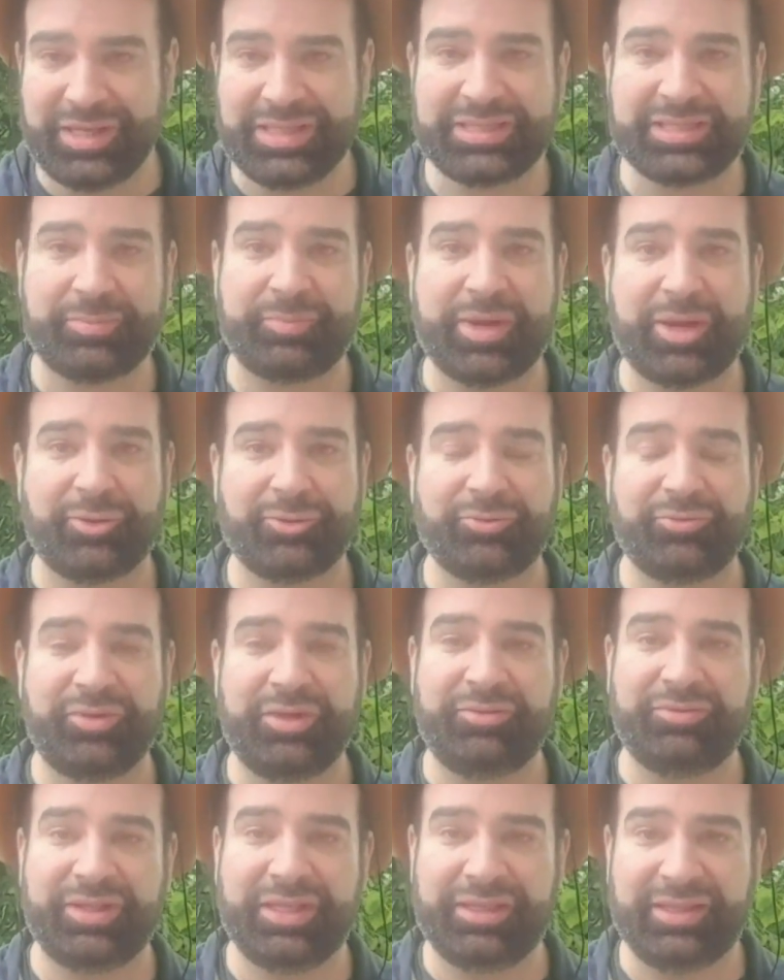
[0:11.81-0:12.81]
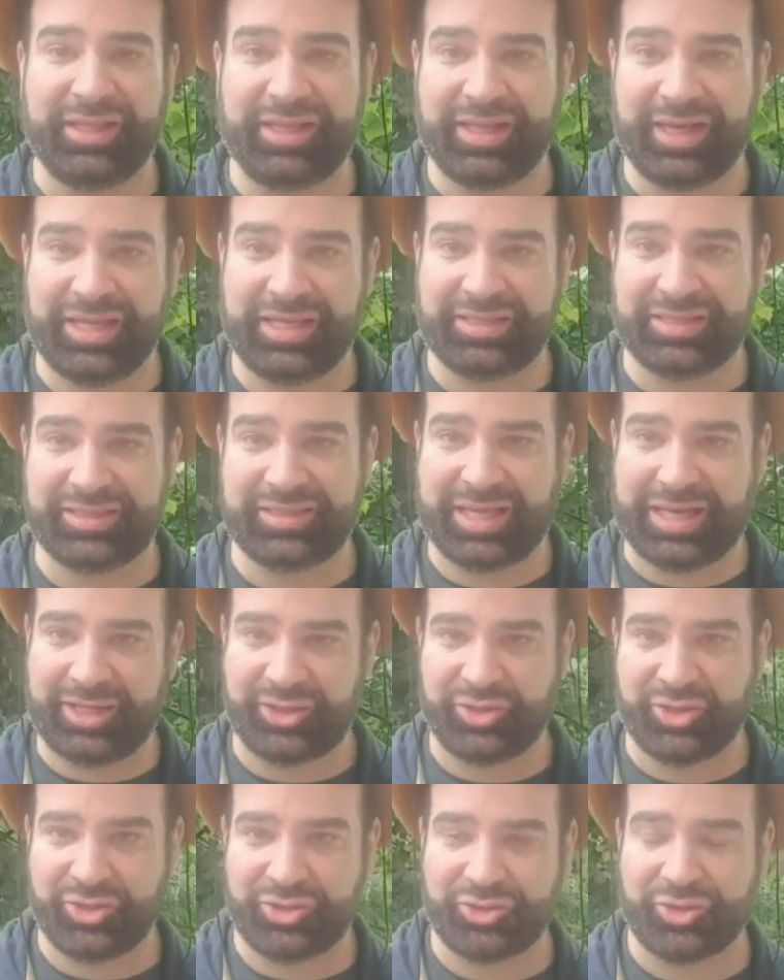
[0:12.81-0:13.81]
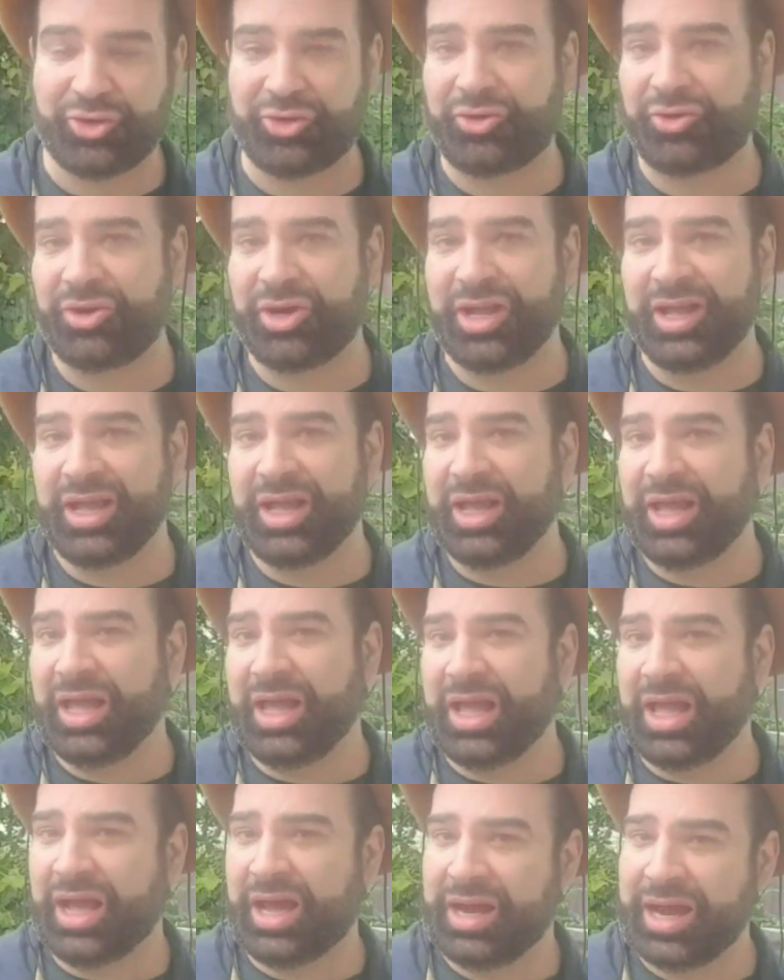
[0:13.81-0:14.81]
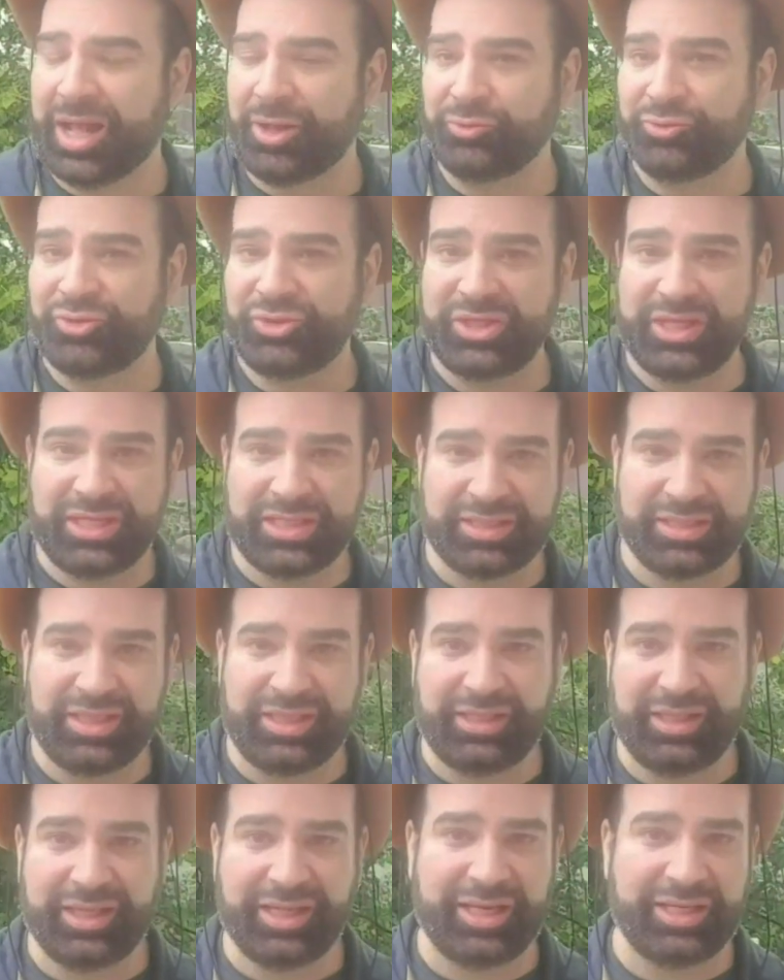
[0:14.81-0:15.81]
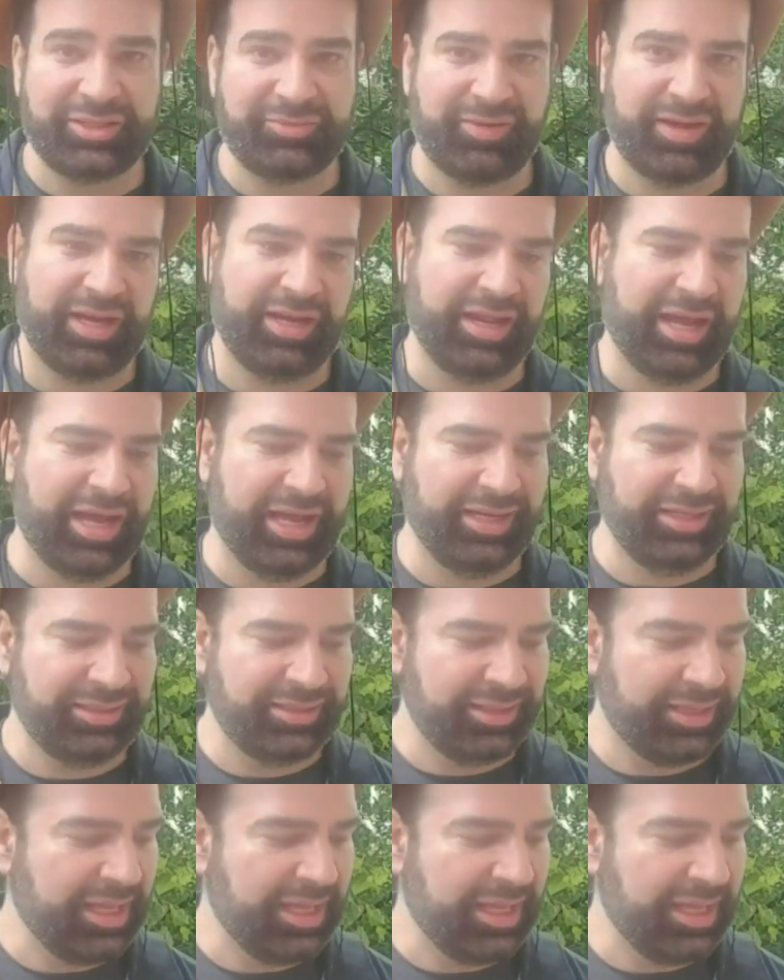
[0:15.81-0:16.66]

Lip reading: It's about 15 degrees Celsius or around 60 degrees Fahrenheit.